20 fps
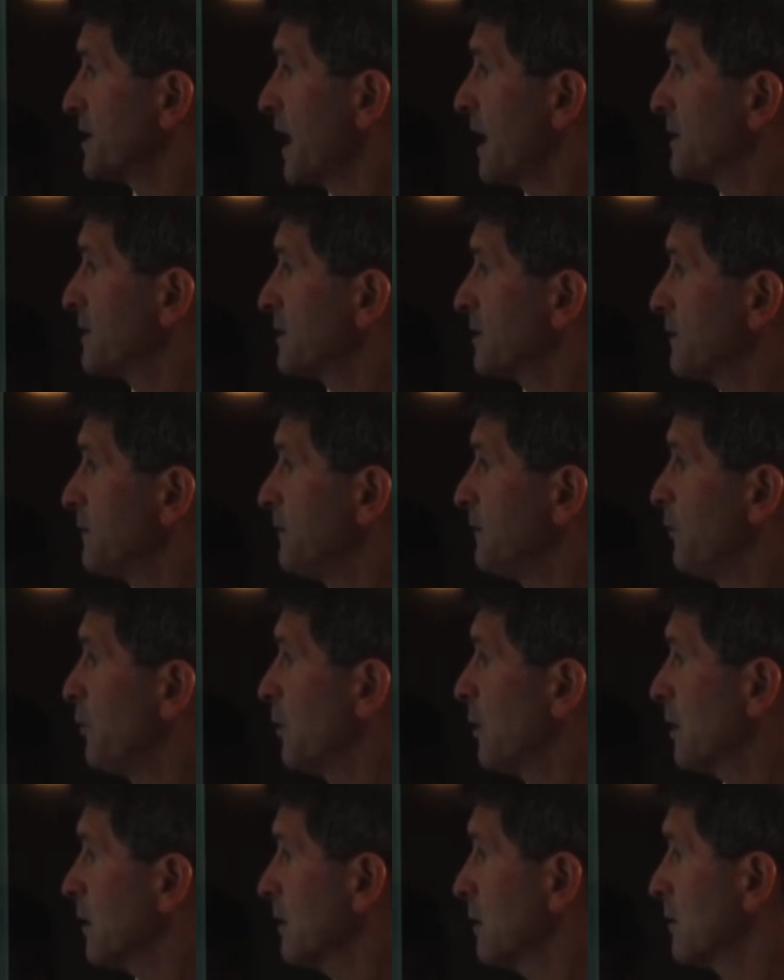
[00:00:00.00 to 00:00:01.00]
10 to the
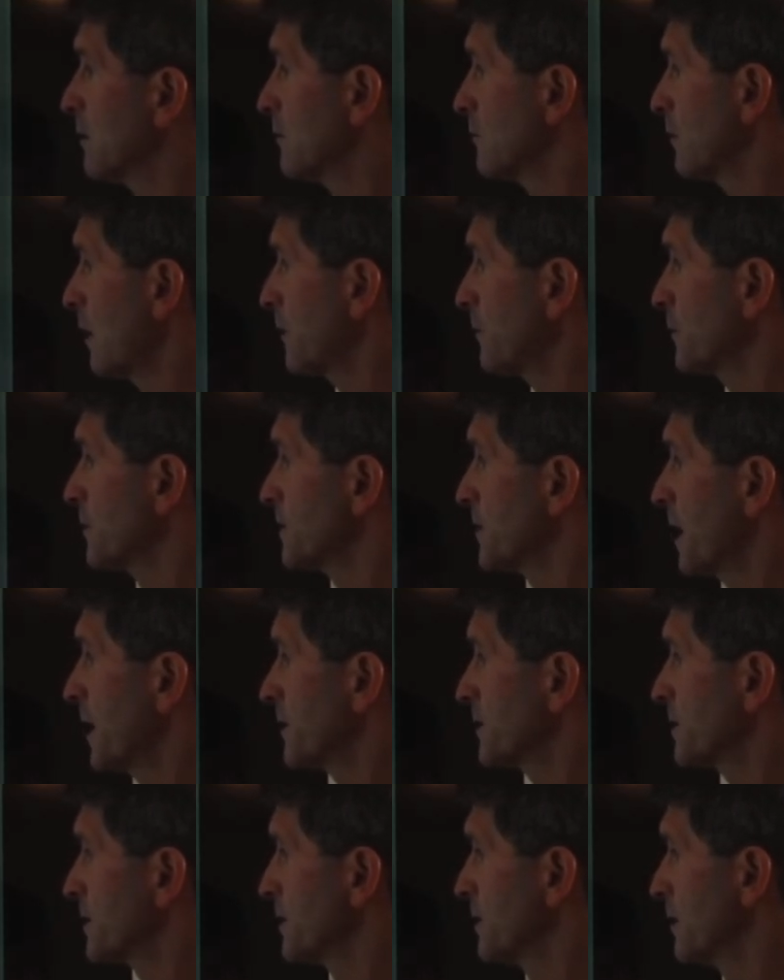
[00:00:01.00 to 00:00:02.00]
4
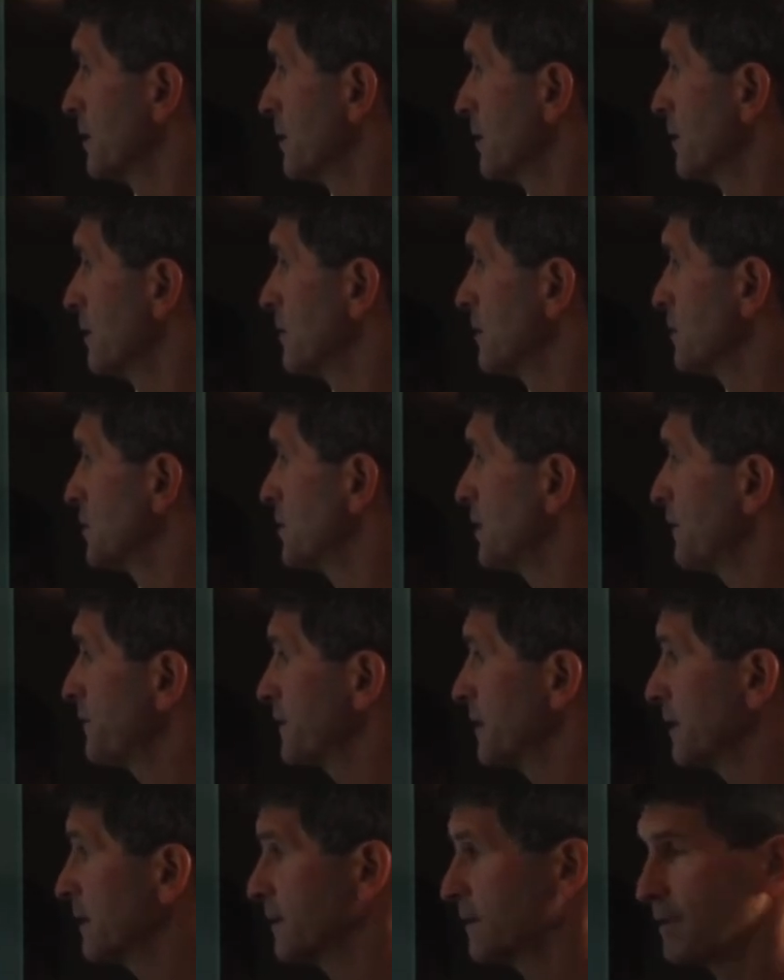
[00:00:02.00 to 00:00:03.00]
represents
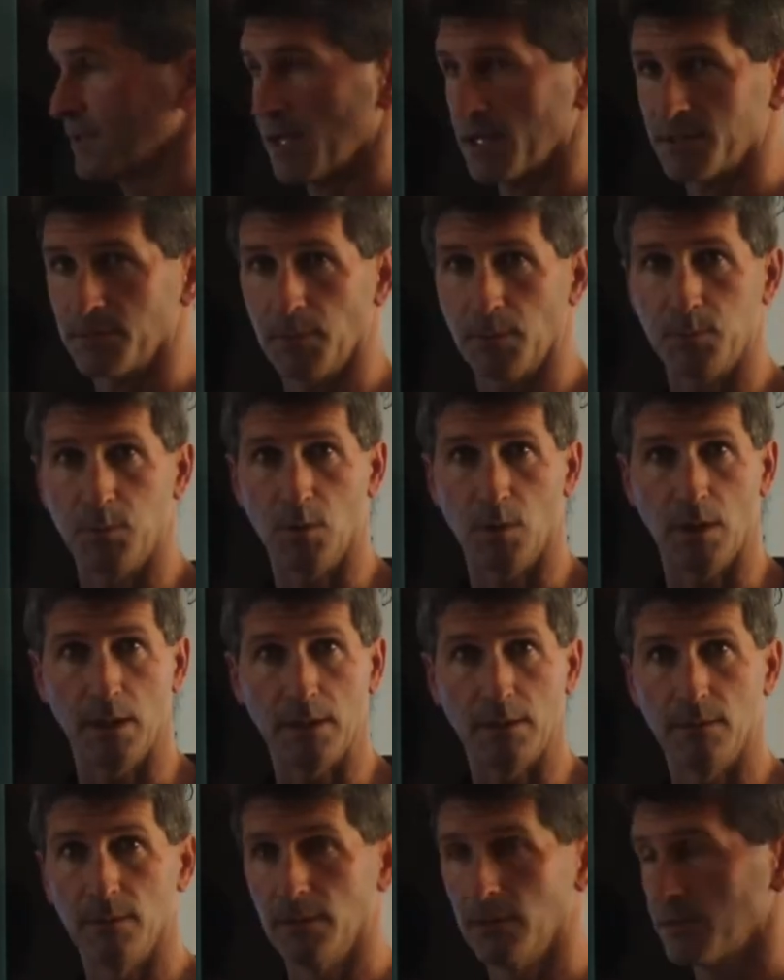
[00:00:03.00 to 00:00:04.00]
shifting the decimal
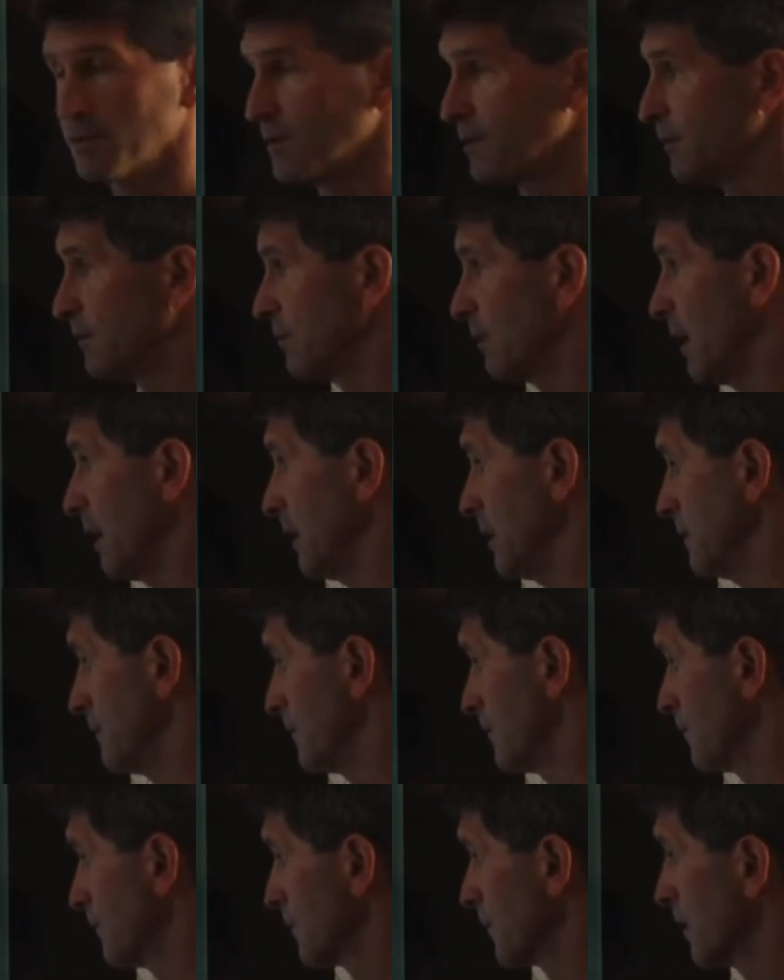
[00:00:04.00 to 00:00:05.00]
point to the right.
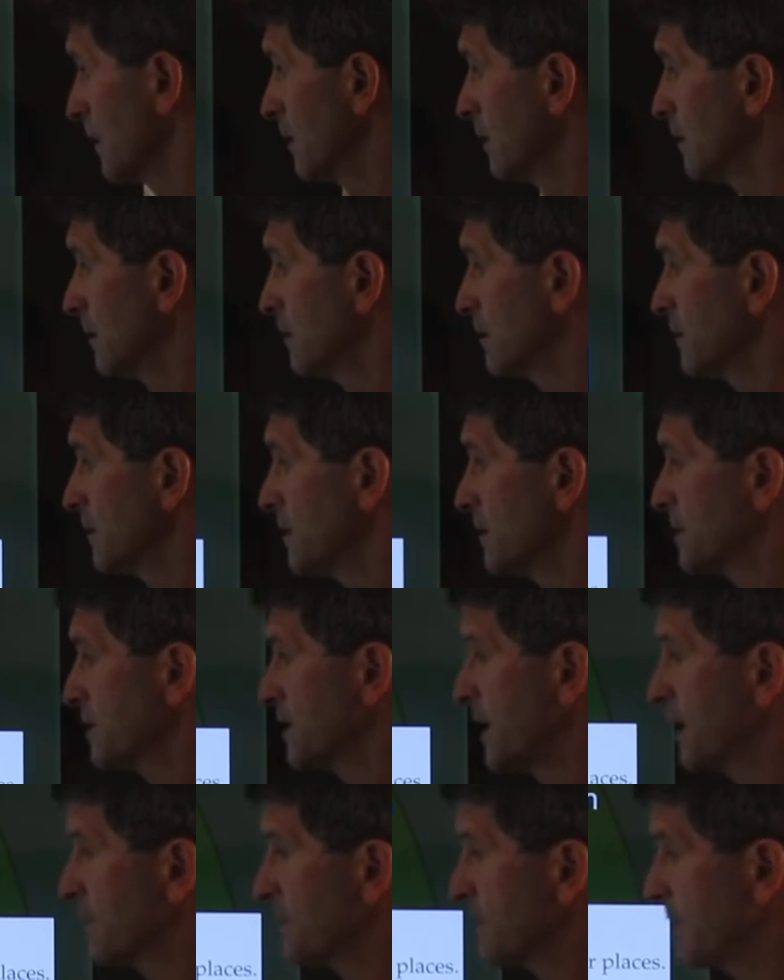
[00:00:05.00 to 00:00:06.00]
This
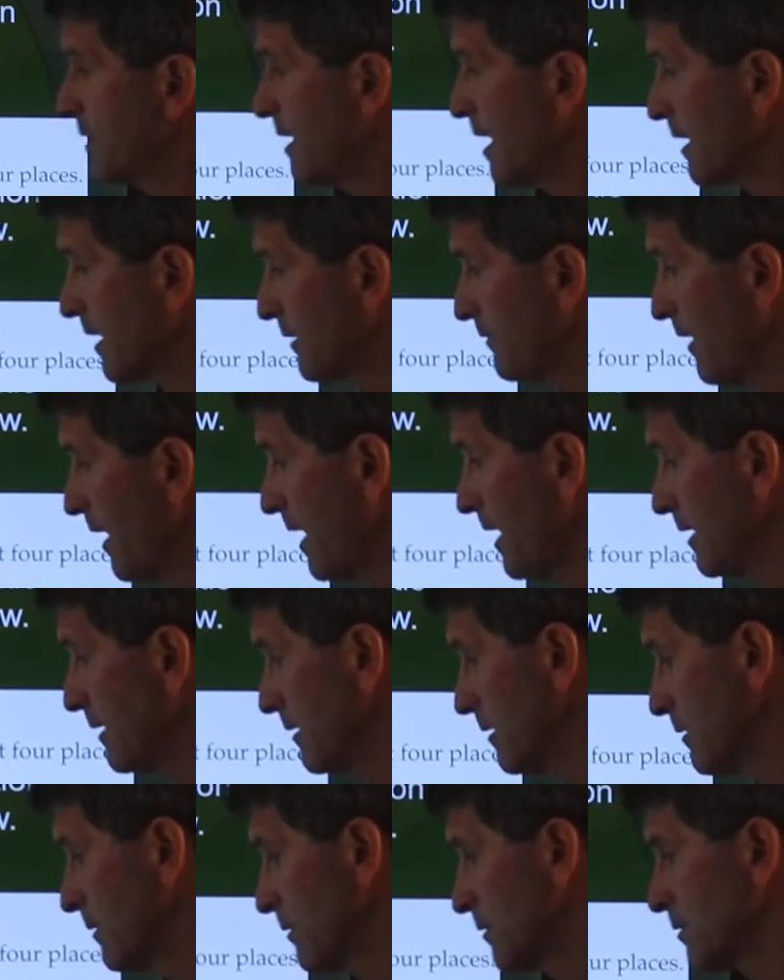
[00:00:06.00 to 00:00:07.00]
10 to the negative 8,
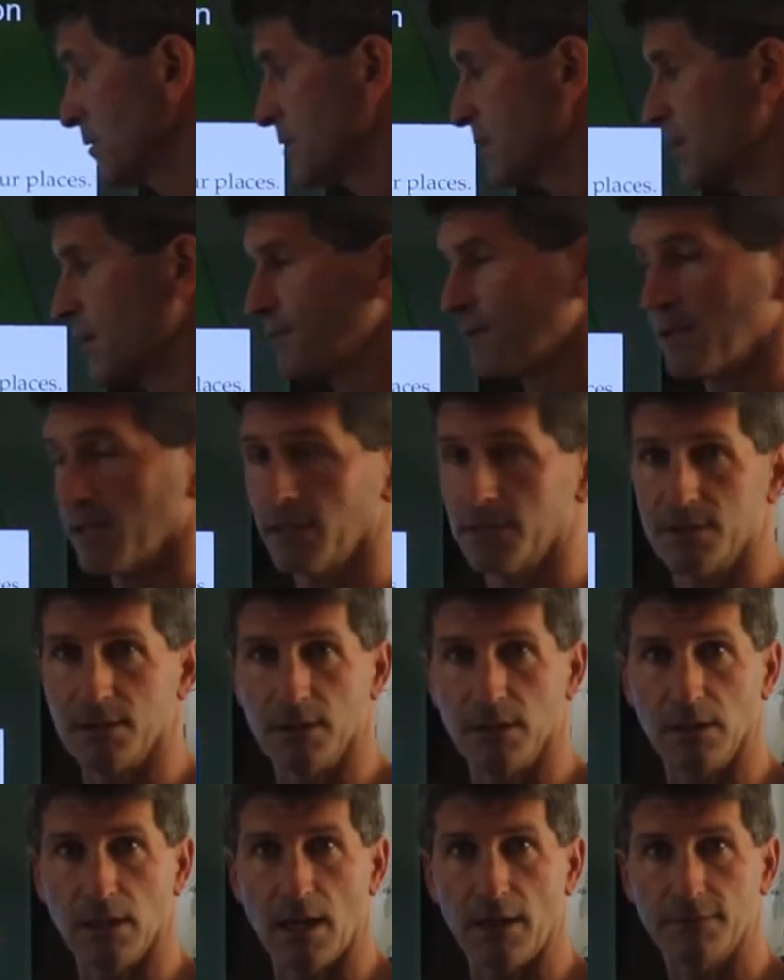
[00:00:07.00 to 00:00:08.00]
shifting it to
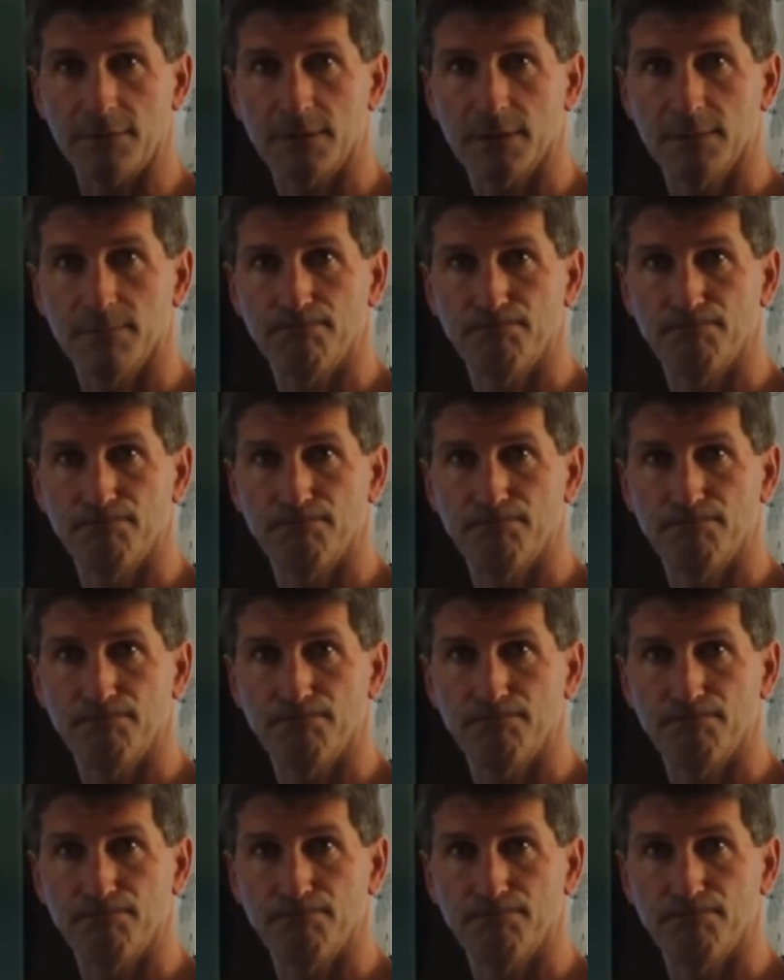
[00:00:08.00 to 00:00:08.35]
the left.